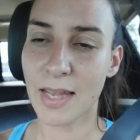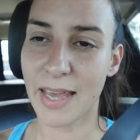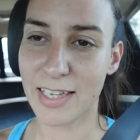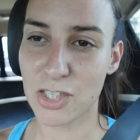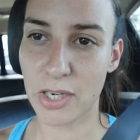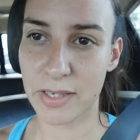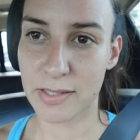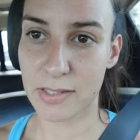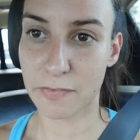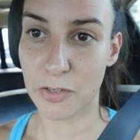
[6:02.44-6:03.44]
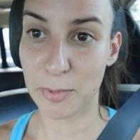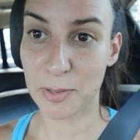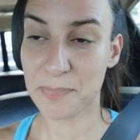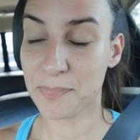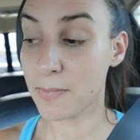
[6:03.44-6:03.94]
I think she had a sense of humor.
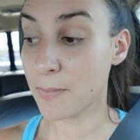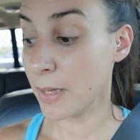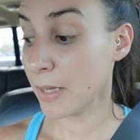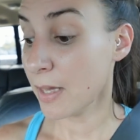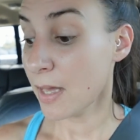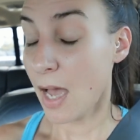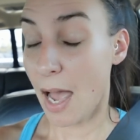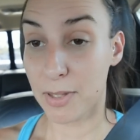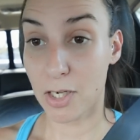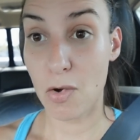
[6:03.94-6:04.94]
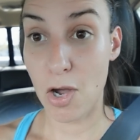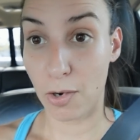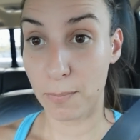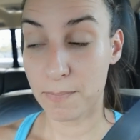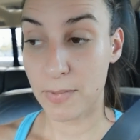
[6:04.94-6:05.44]
I'm gonna go
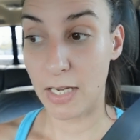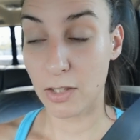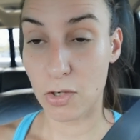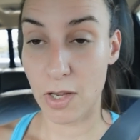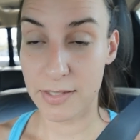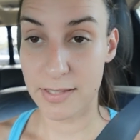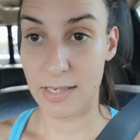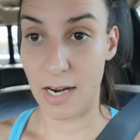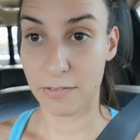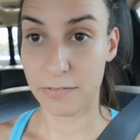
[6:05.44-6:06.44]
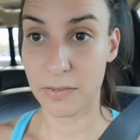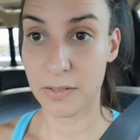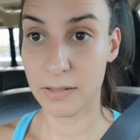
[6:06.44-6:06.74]
home, unload all this stuff,